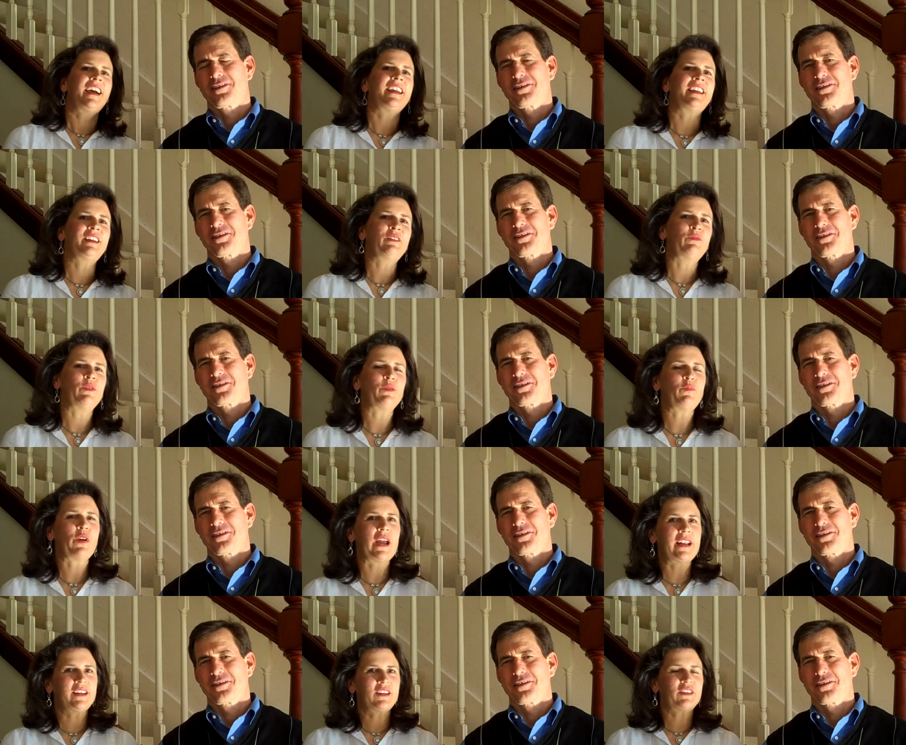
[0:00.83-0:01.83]
Speaker 1: Hi, we're
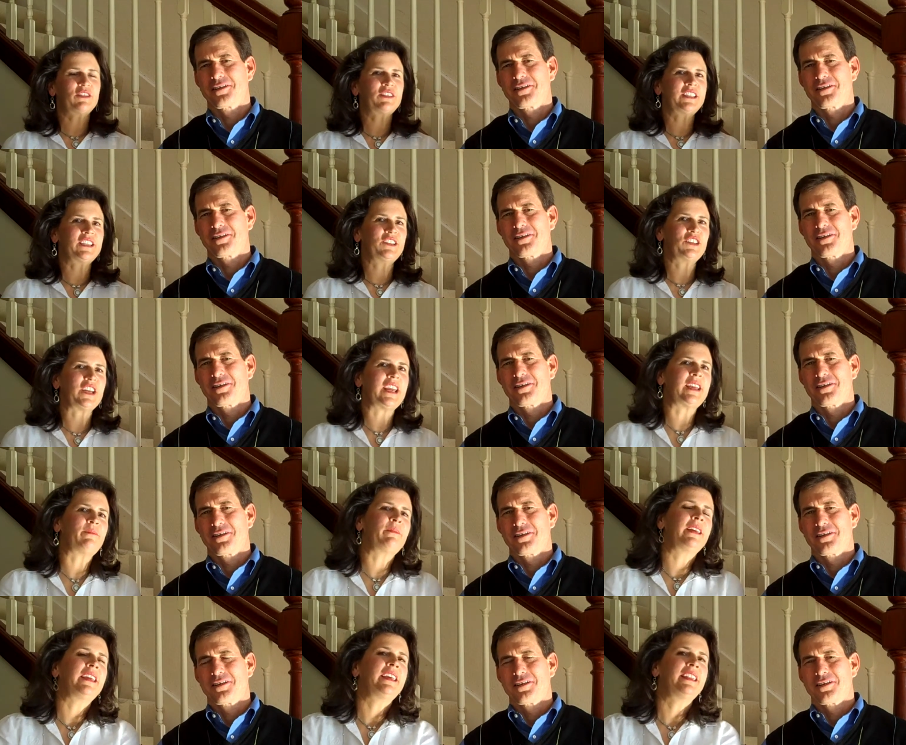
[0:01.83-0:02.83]
Brad and Kirsten Jaeb.
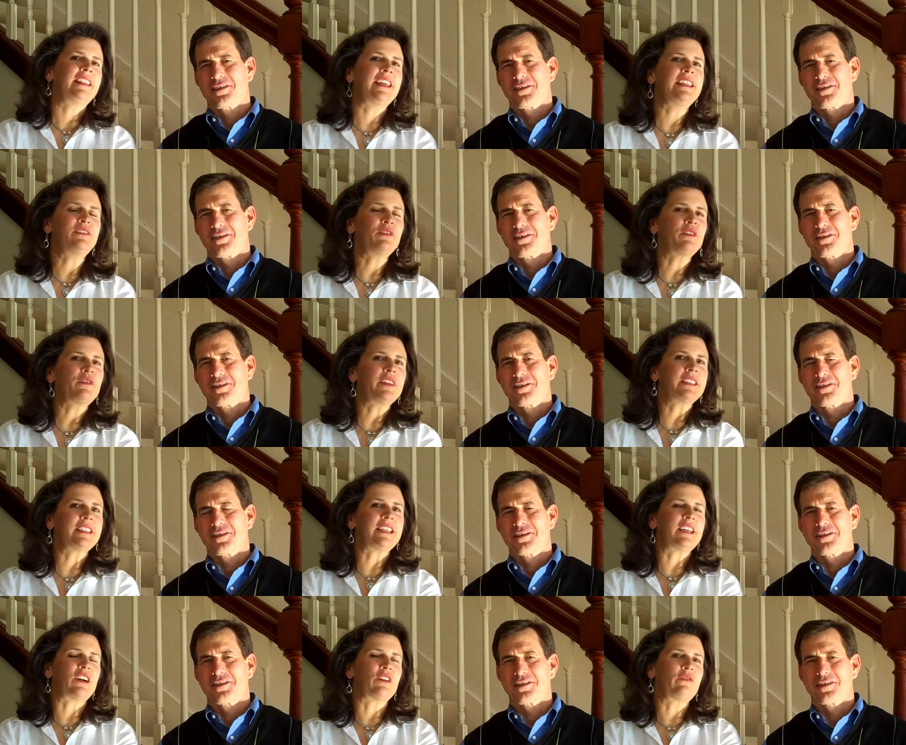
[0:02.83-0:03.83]
Thanks for
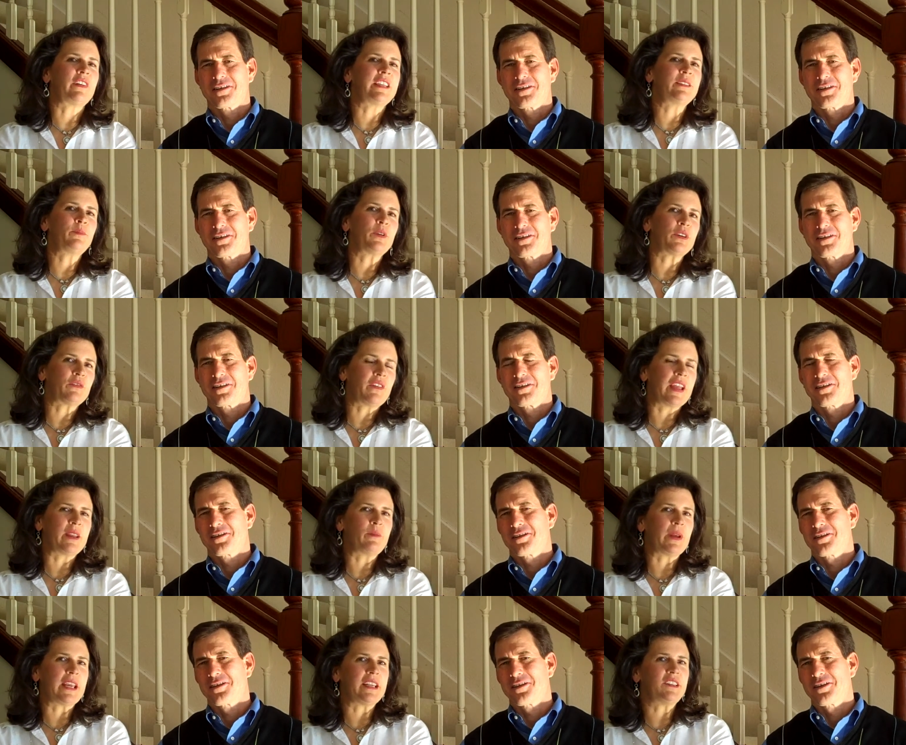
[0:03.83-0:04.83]
visiting our Facebook fan
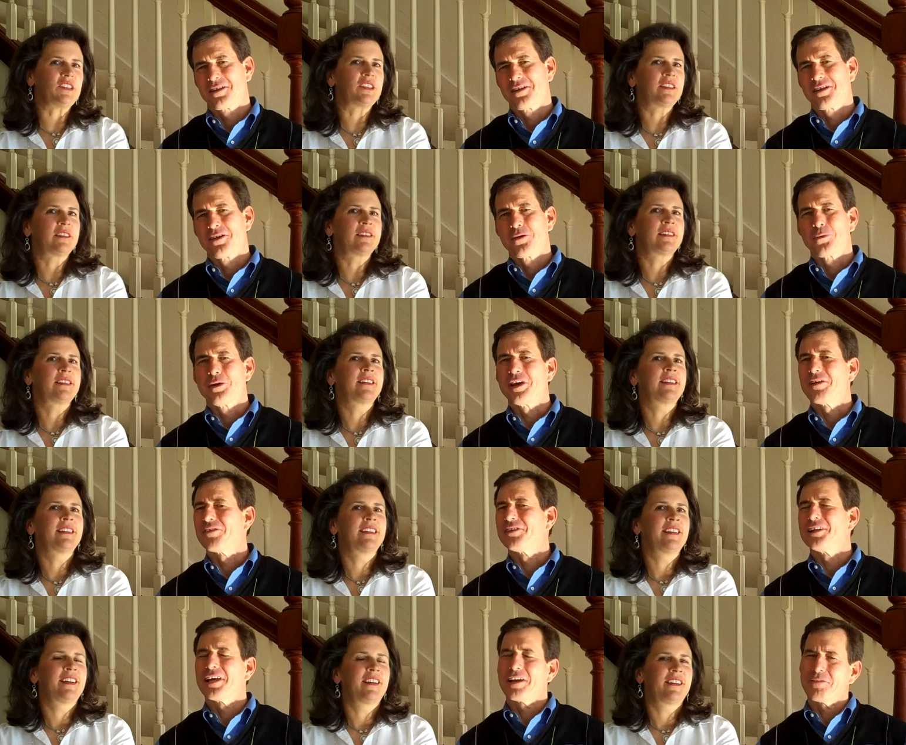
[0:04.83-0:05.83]
page.
Speaker 2: We have
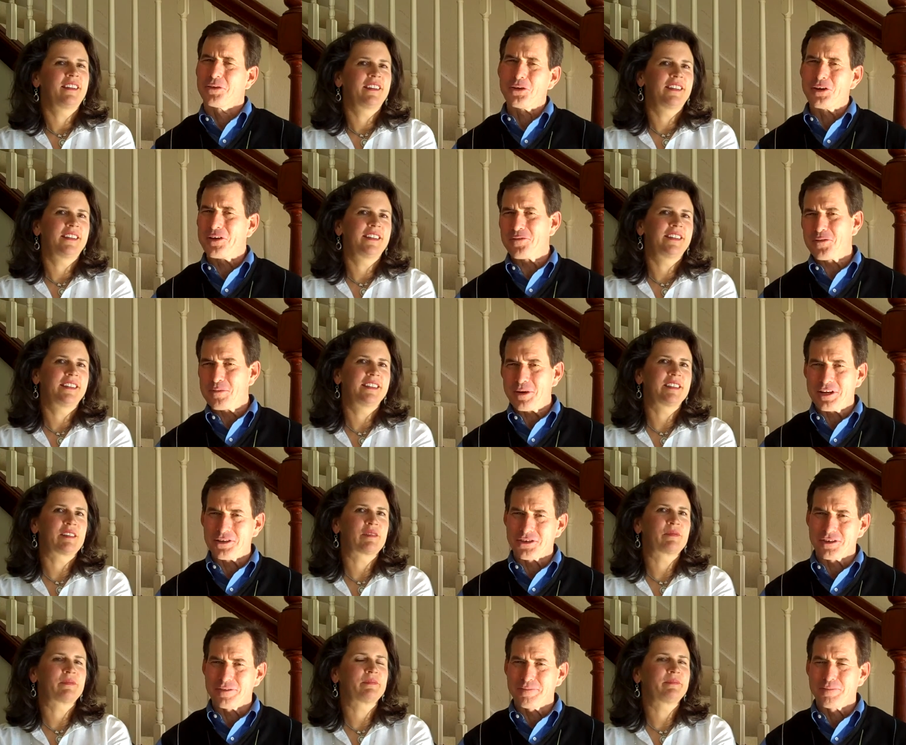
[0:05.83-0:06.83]
a lot of good
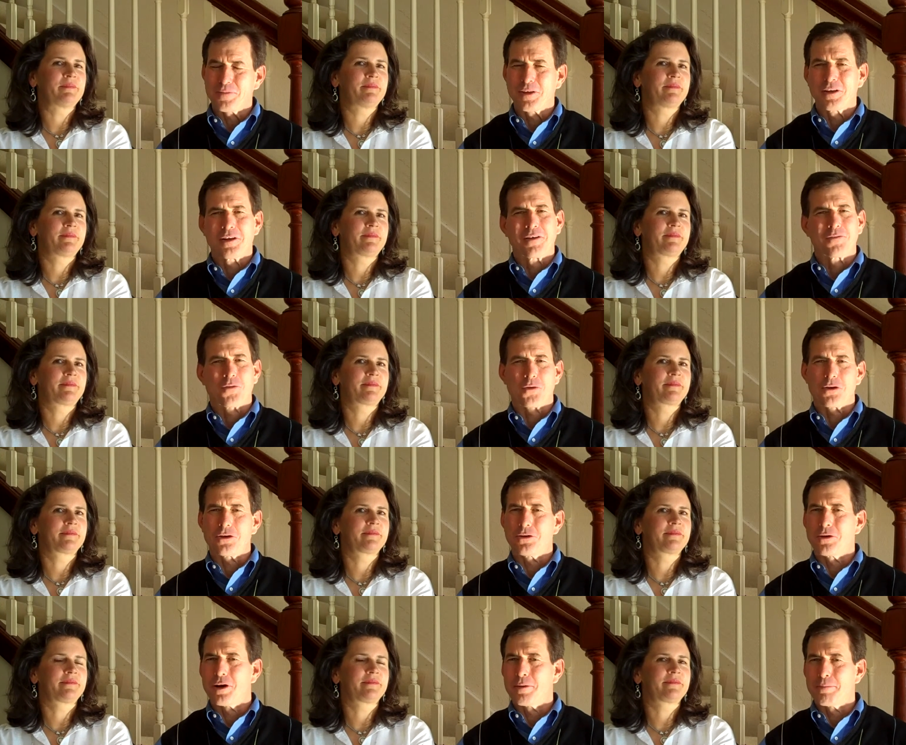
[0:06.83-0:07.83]
information for
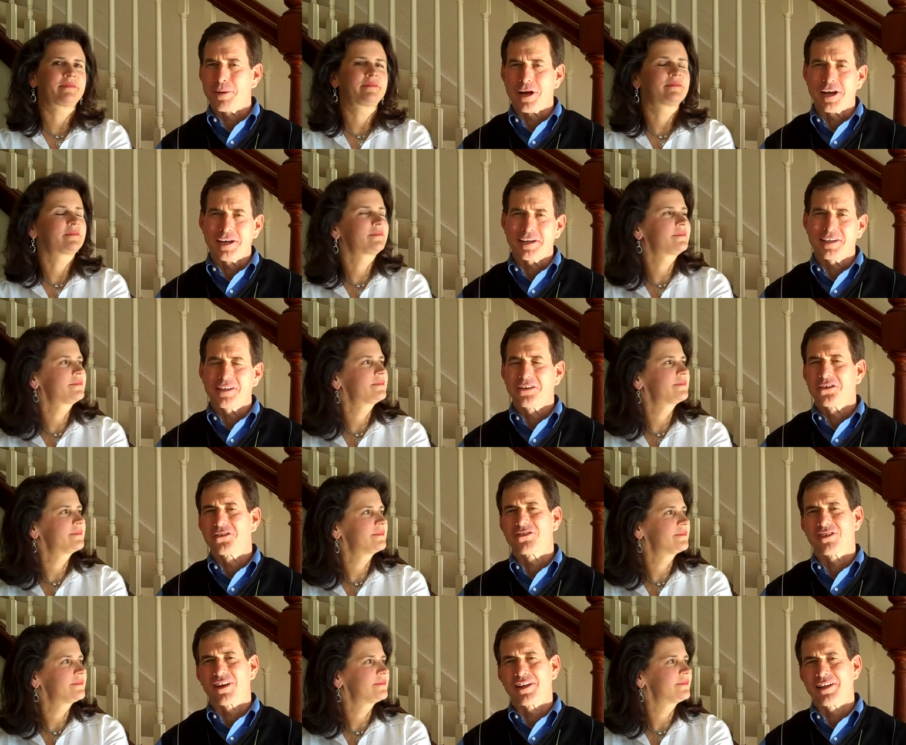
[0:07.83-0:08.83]
you on buying,
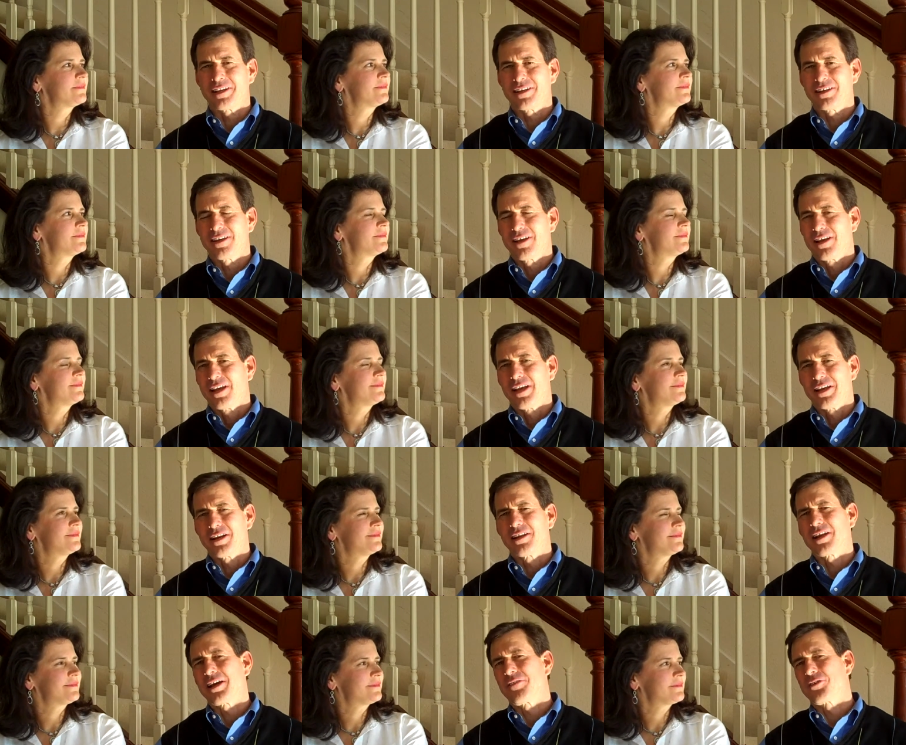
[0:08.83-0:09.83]
selling, and
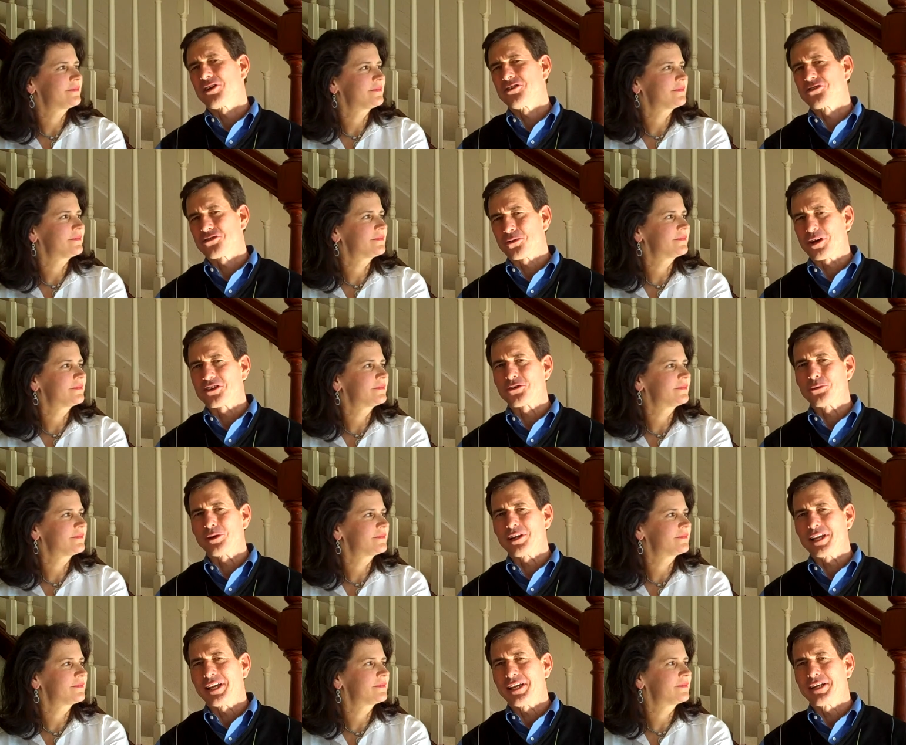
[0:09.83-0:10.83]
a lot of construction
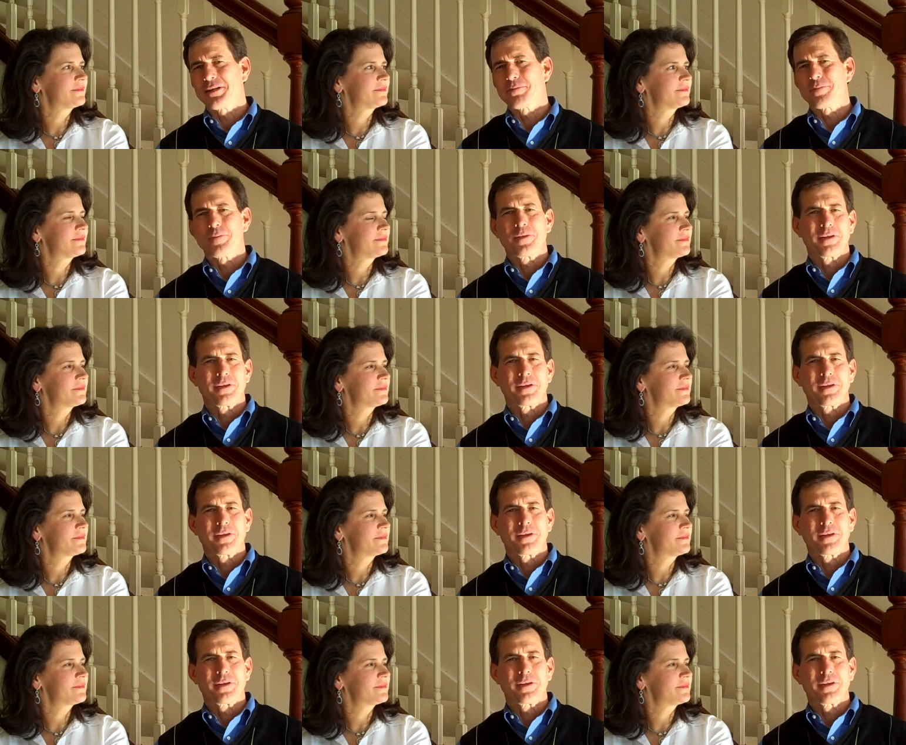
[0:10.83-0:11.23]
related